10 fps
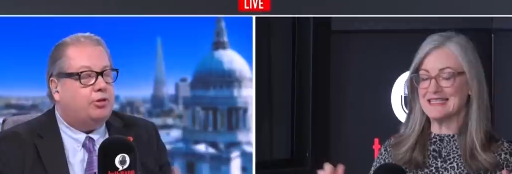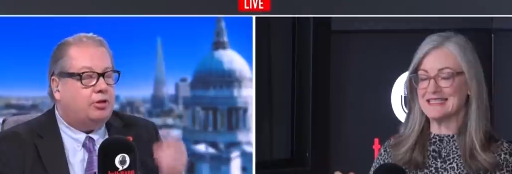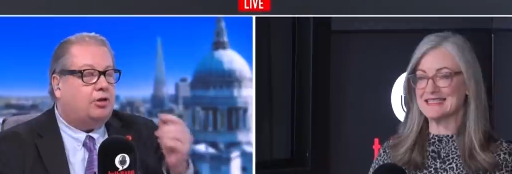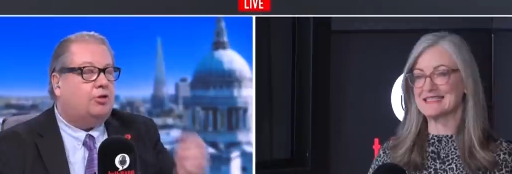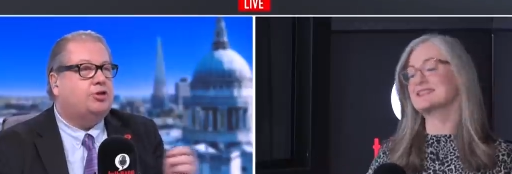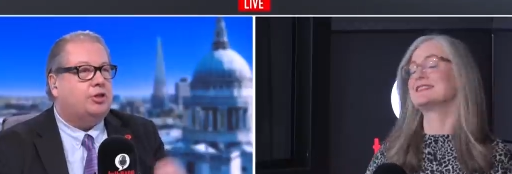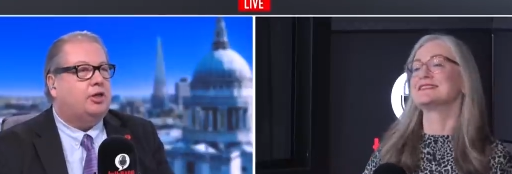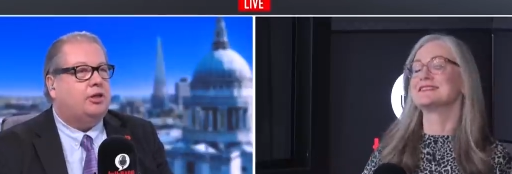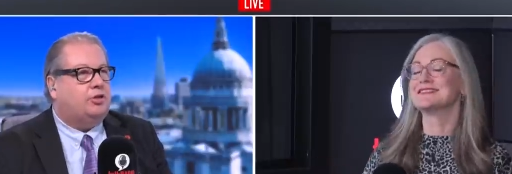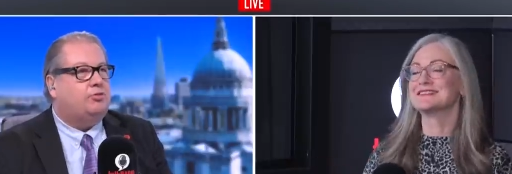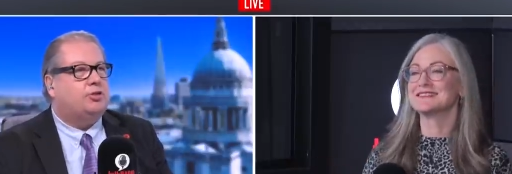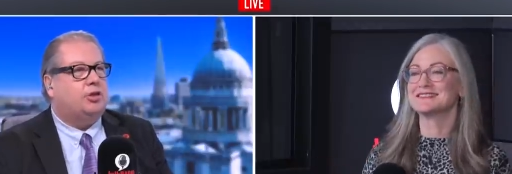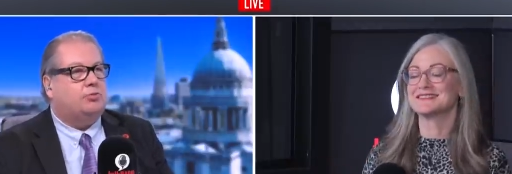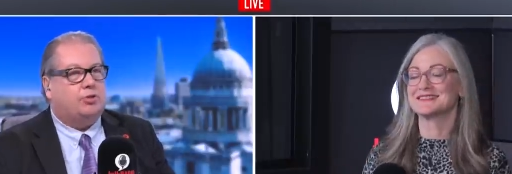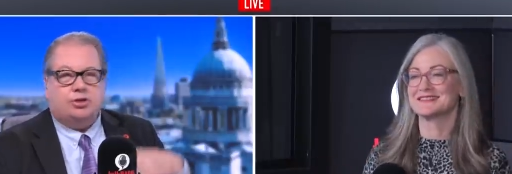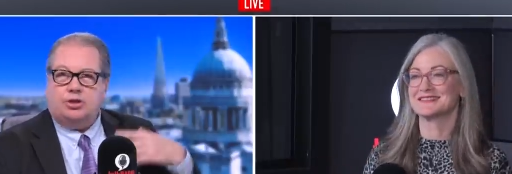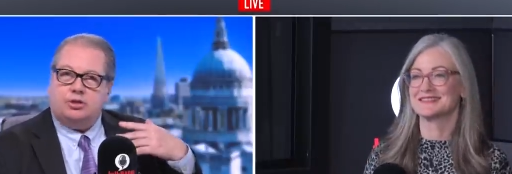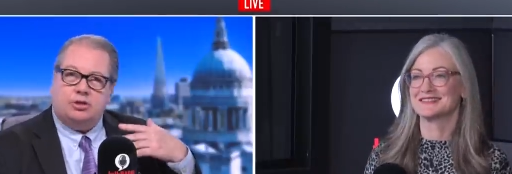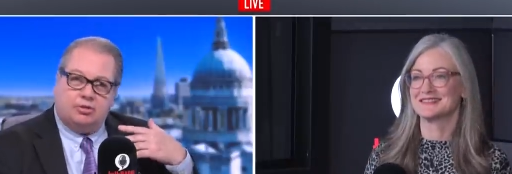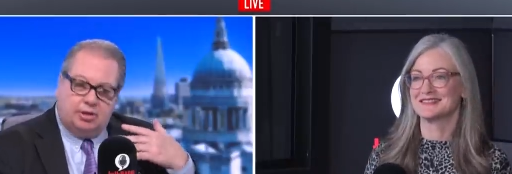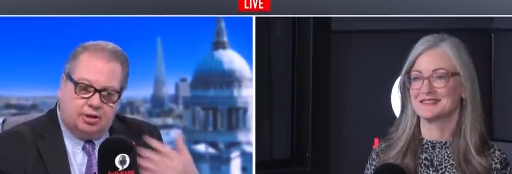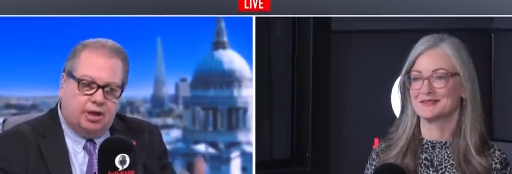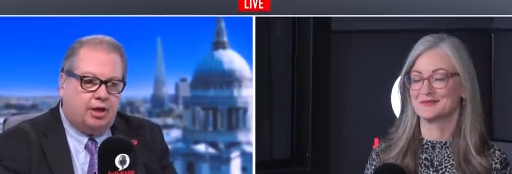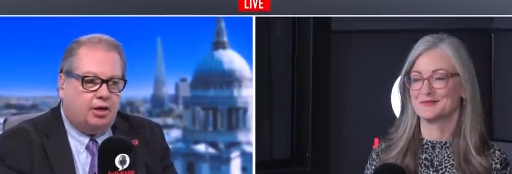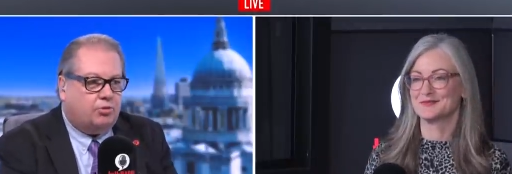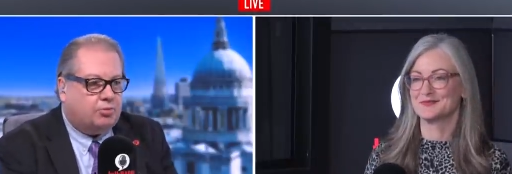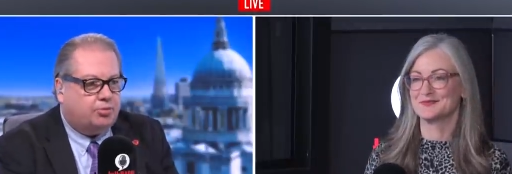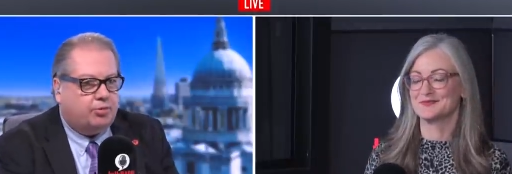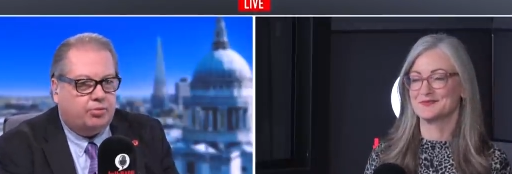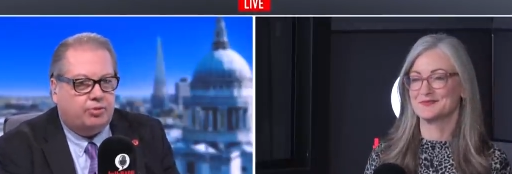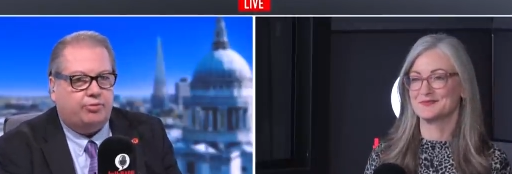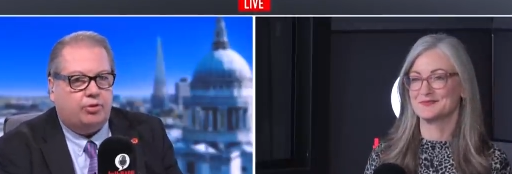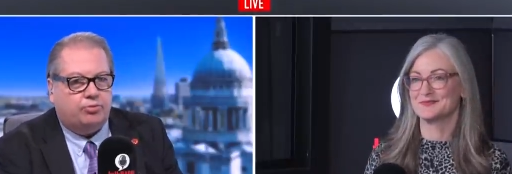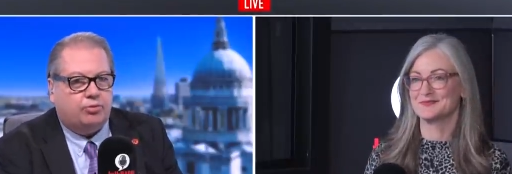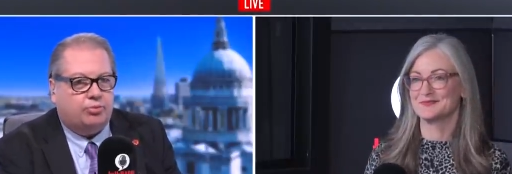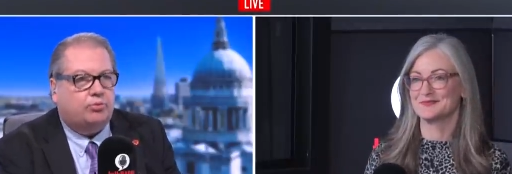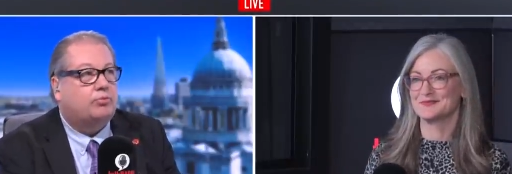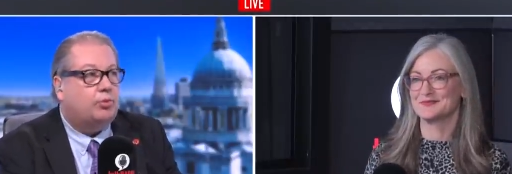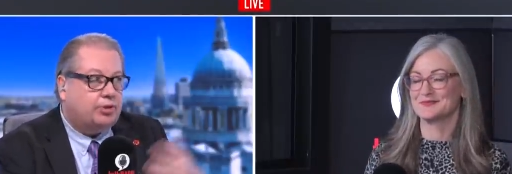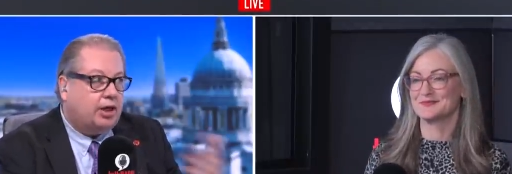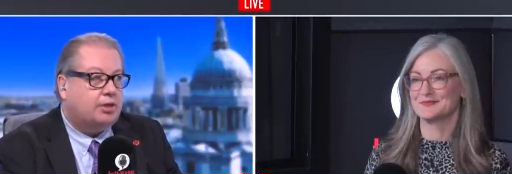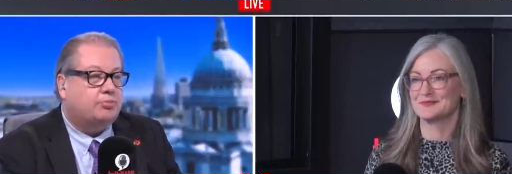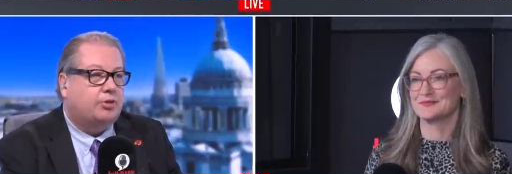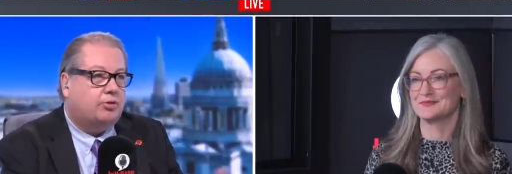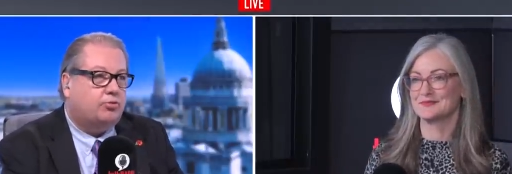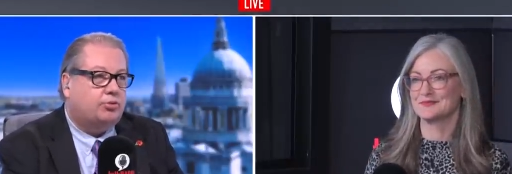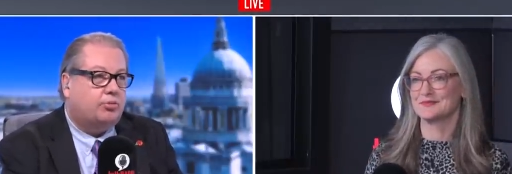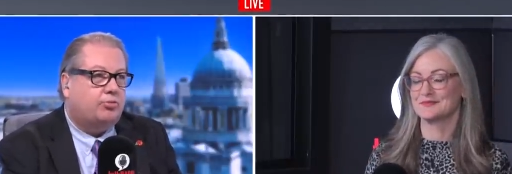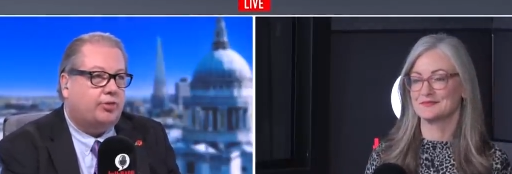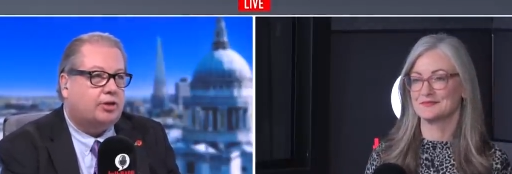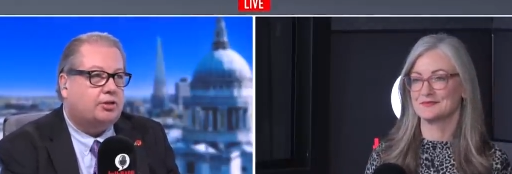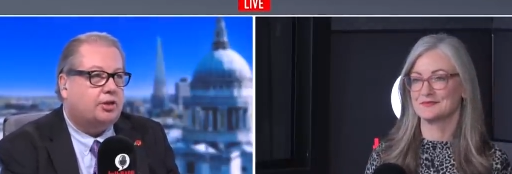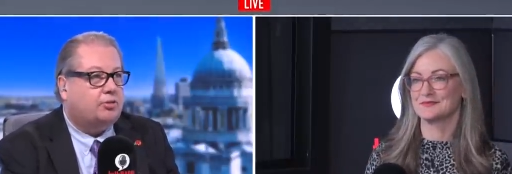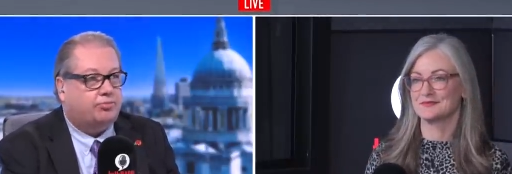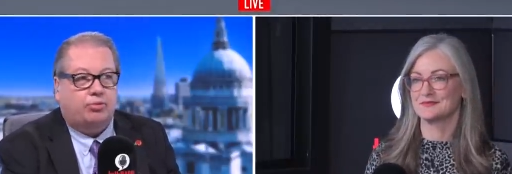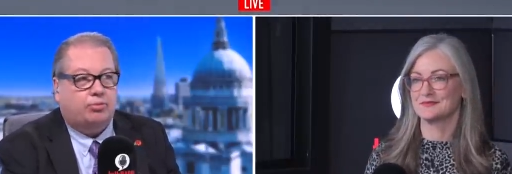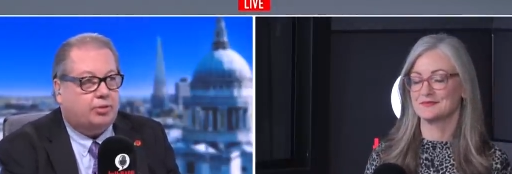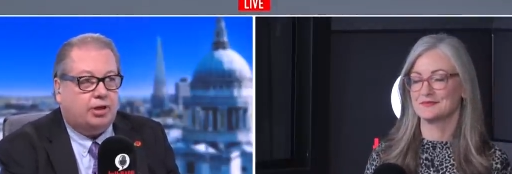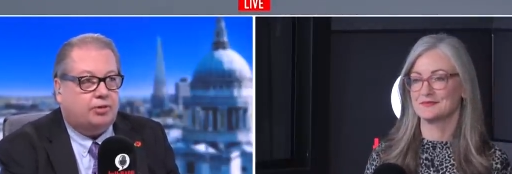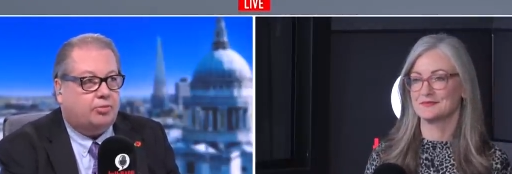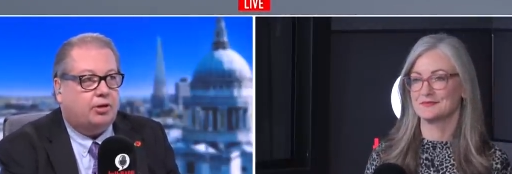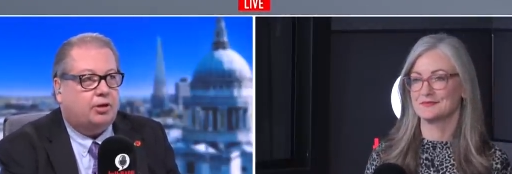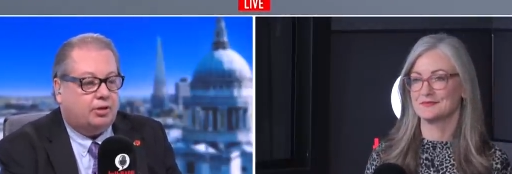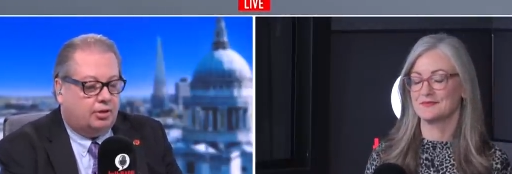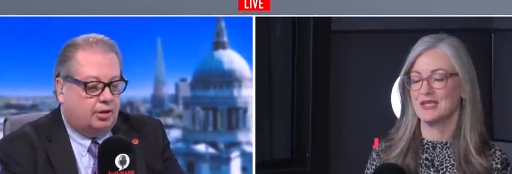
Speaker 1: But the logic they're using, which is that in care homes people are vulnerable, well, yes, but they're all double vaccinated probably anyway.